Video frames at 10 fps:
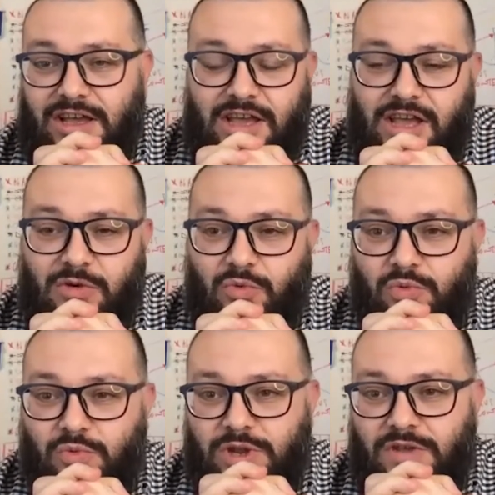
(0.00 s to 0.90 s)

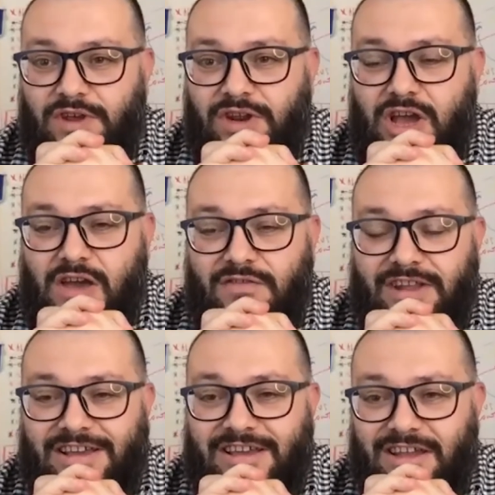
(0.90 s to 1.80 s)
whenever you have
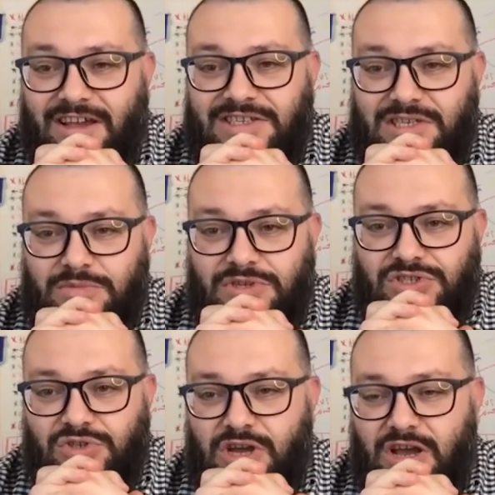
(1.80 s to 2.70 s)
like a nice
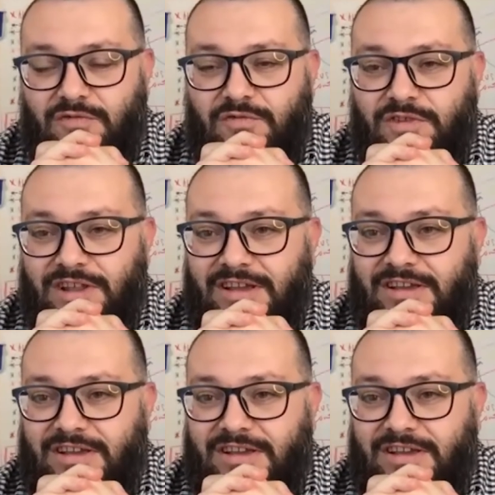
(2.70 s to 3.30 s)
image, you have like